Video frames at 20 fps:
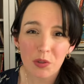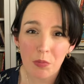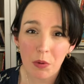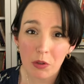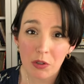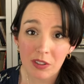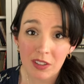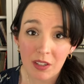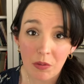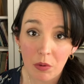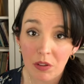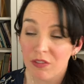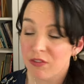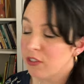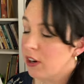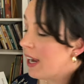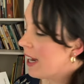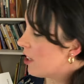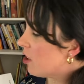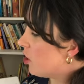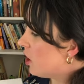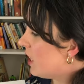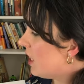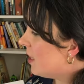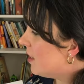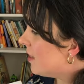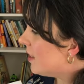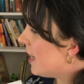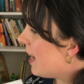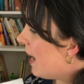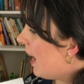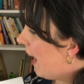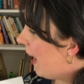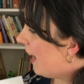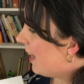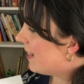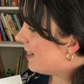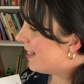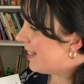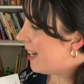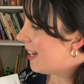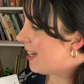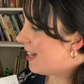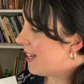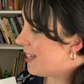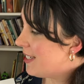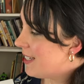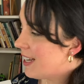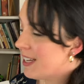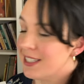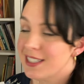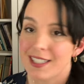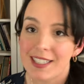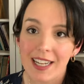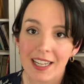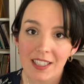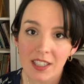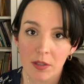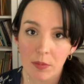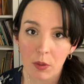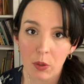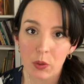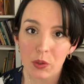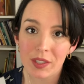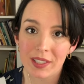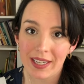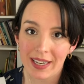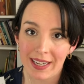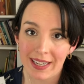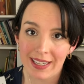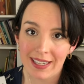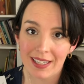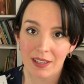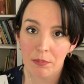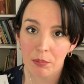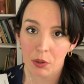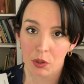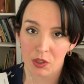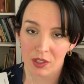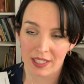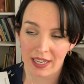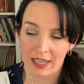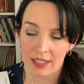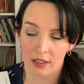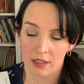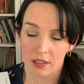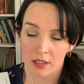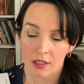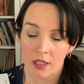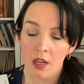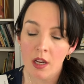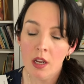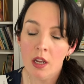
mostly with fractions, and zeta does decimals and percents.